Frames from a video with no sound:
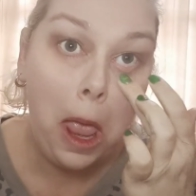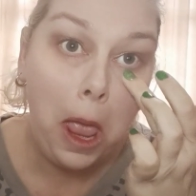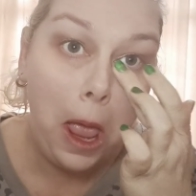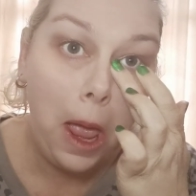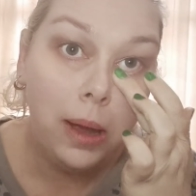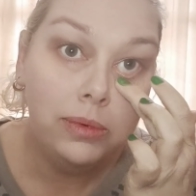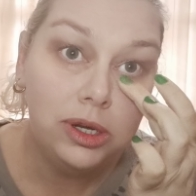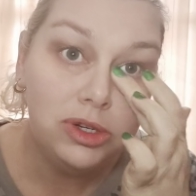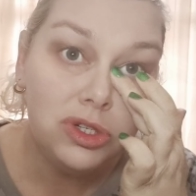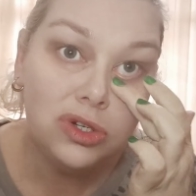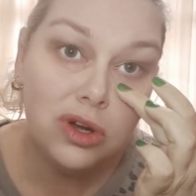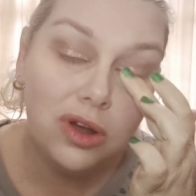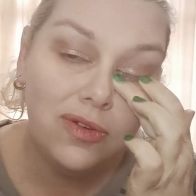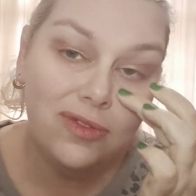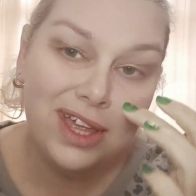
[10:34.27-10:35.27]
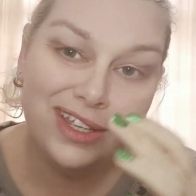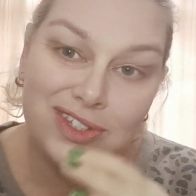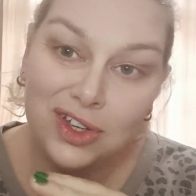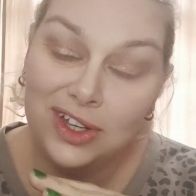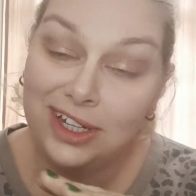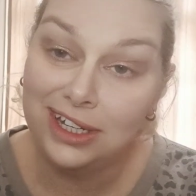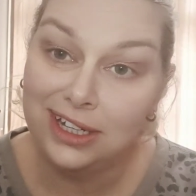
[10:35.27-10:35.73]
not sure if
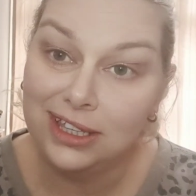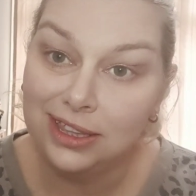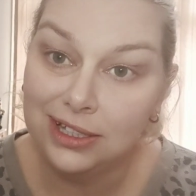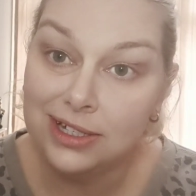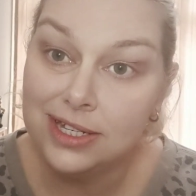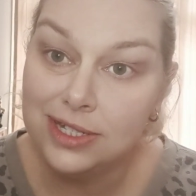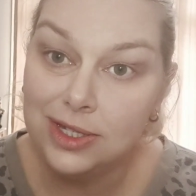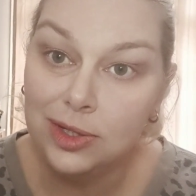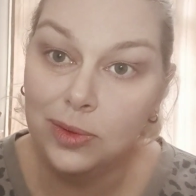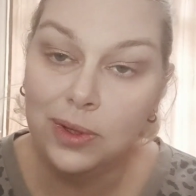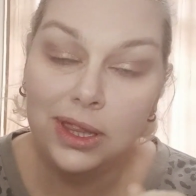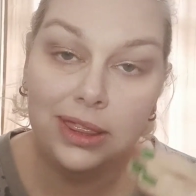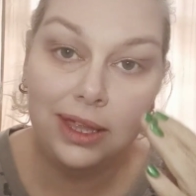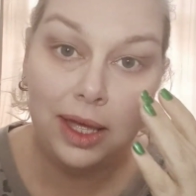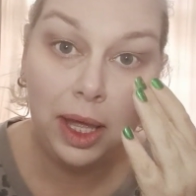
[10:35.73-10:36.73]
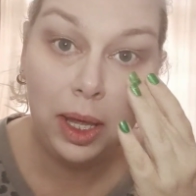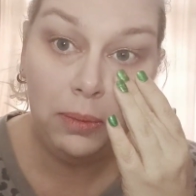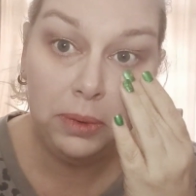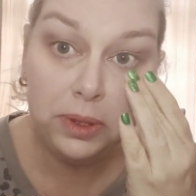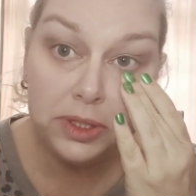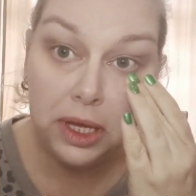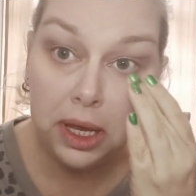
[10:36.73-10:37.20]
that's got anything to do with the
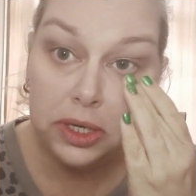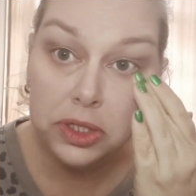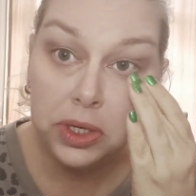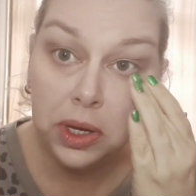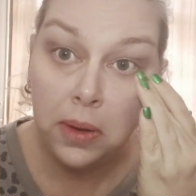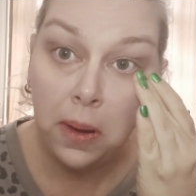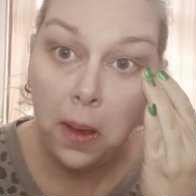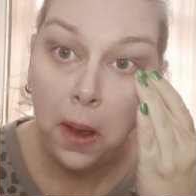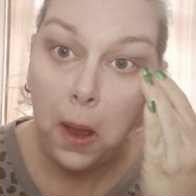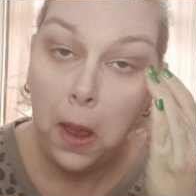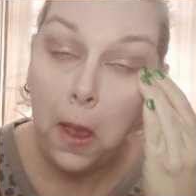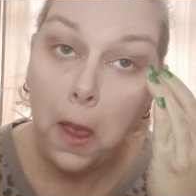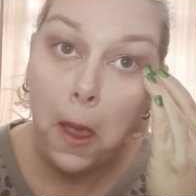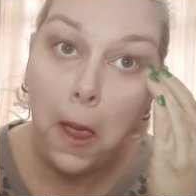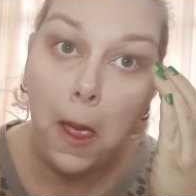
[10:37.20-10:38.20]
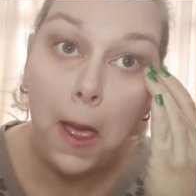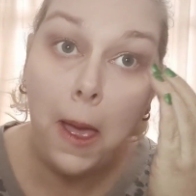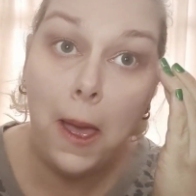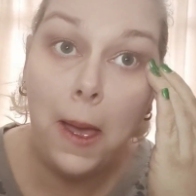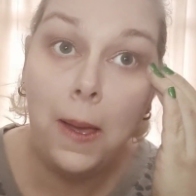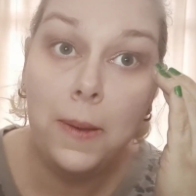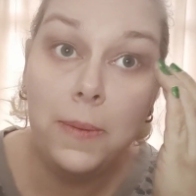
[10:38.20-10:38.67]
amputation.
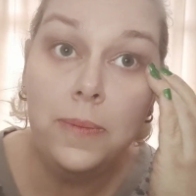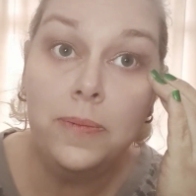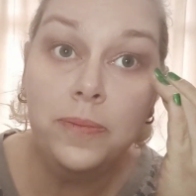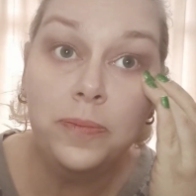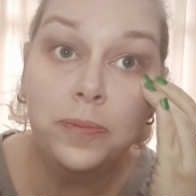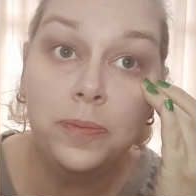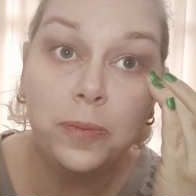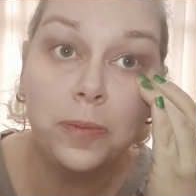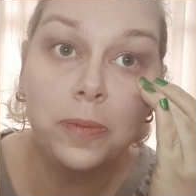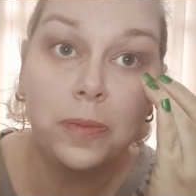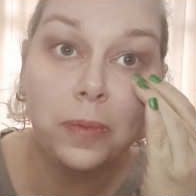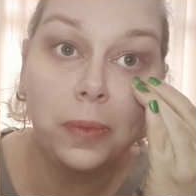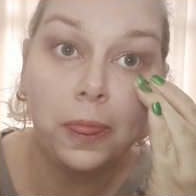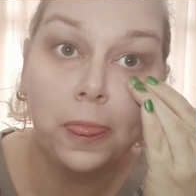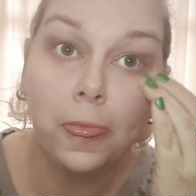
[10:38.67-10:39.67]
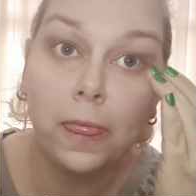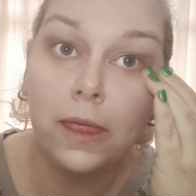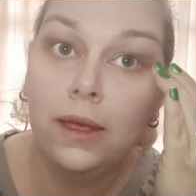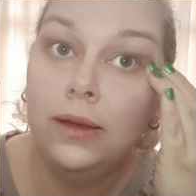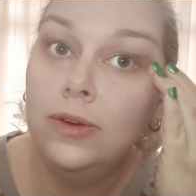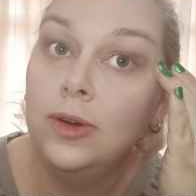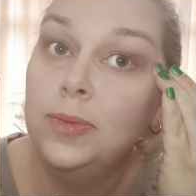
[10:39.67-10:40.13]

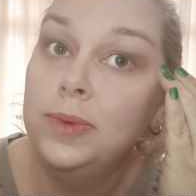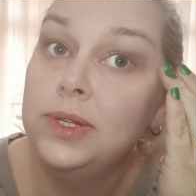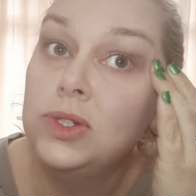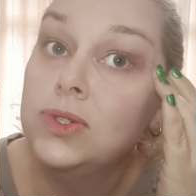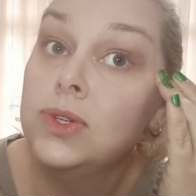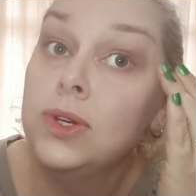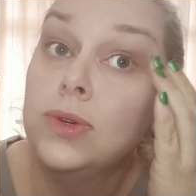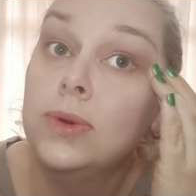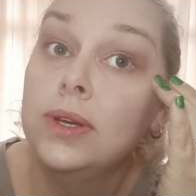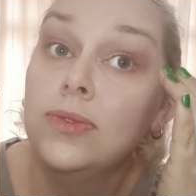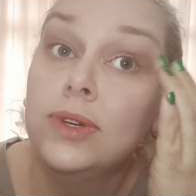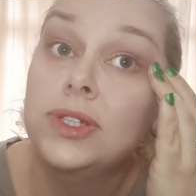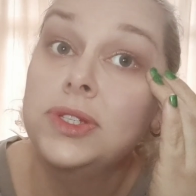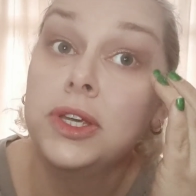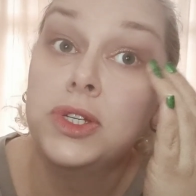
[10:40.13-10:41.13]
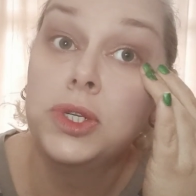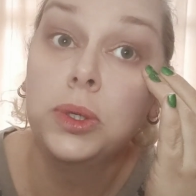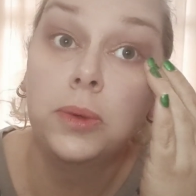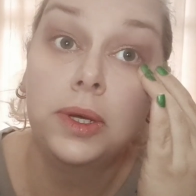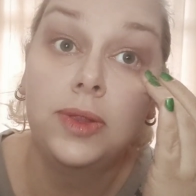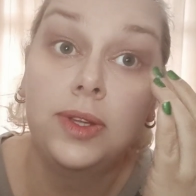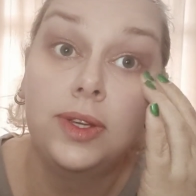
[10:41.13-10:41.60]
It could be just whoever's
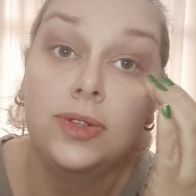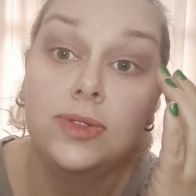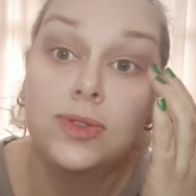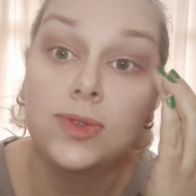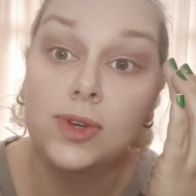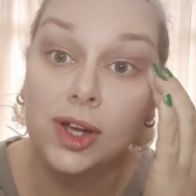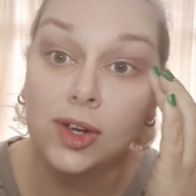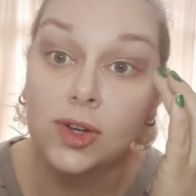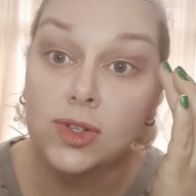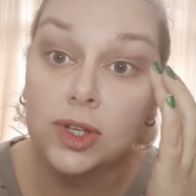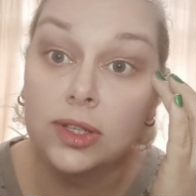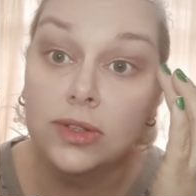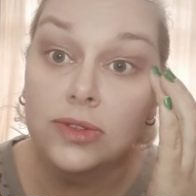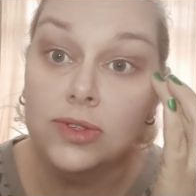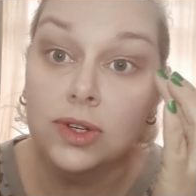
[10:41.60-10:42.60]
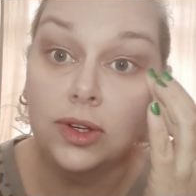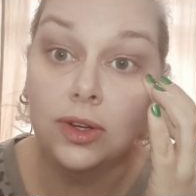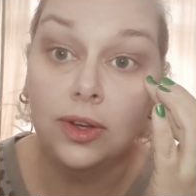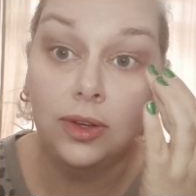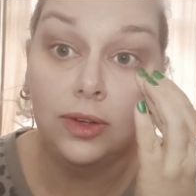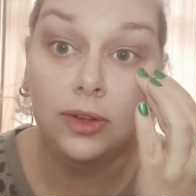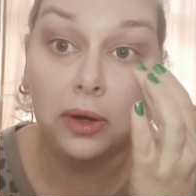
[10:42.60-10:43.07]
issuing the instructions,
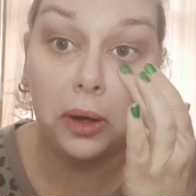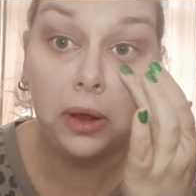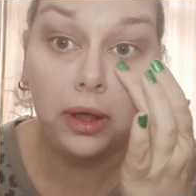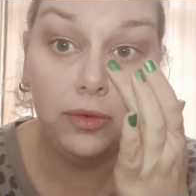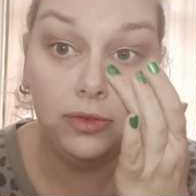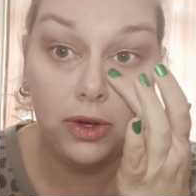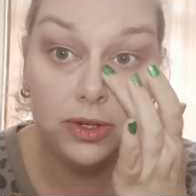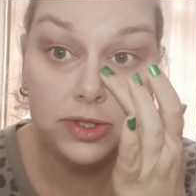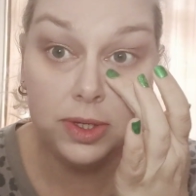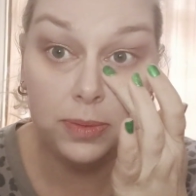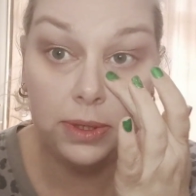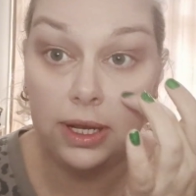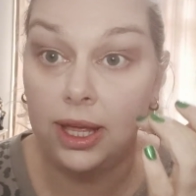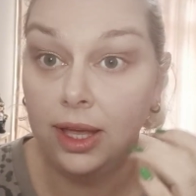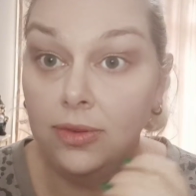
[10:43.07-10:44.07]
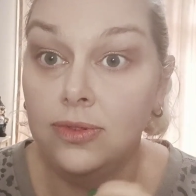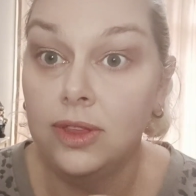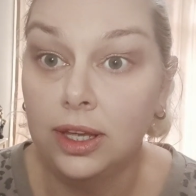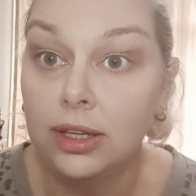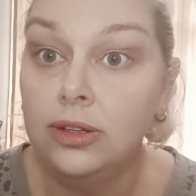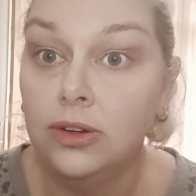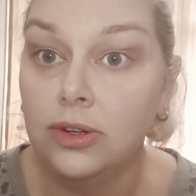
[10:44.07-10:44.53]
I've got to believe
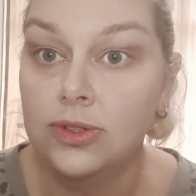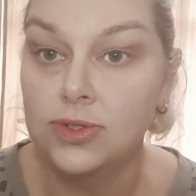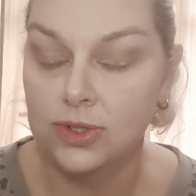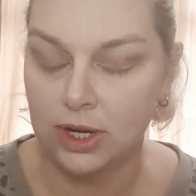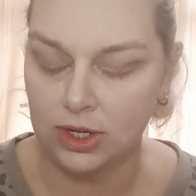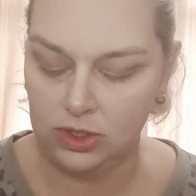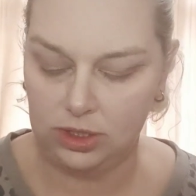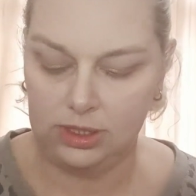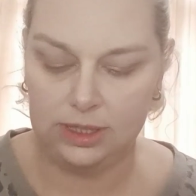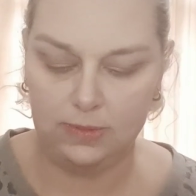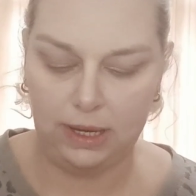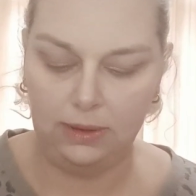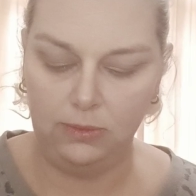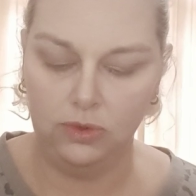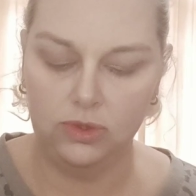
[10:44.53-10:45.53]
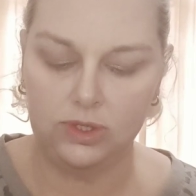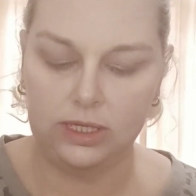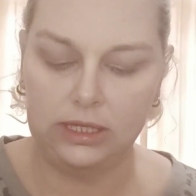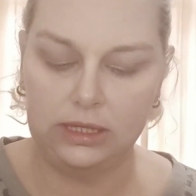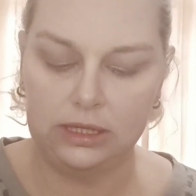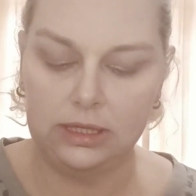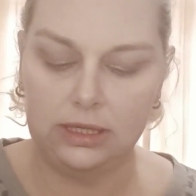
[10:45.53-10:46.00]
that your instructions make more
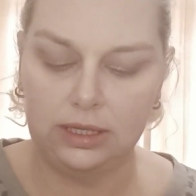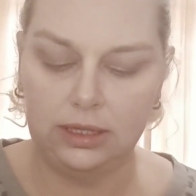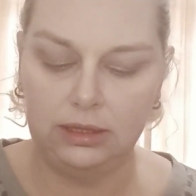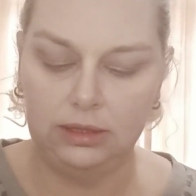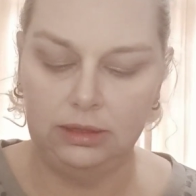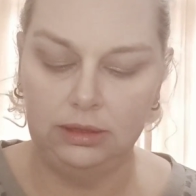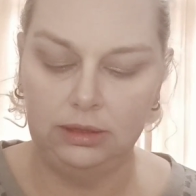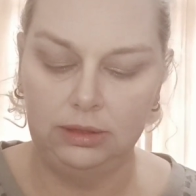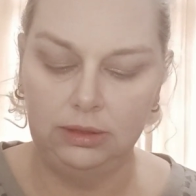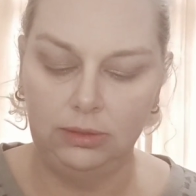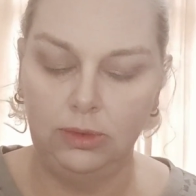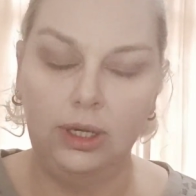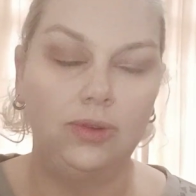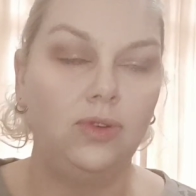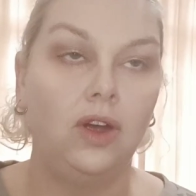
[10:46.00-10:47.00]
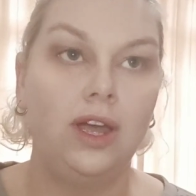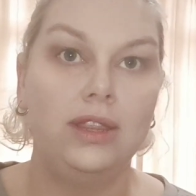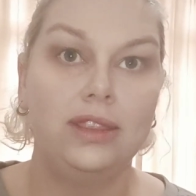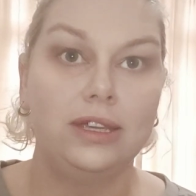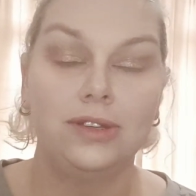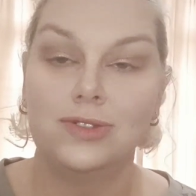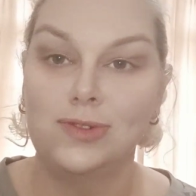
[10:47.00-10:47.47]
sense than whatever I
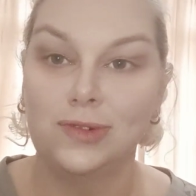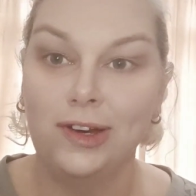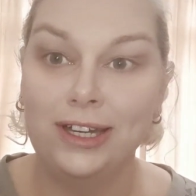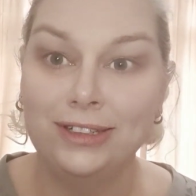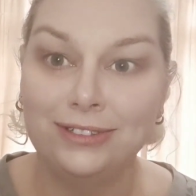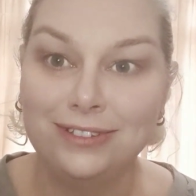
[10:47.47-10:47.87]
think is right.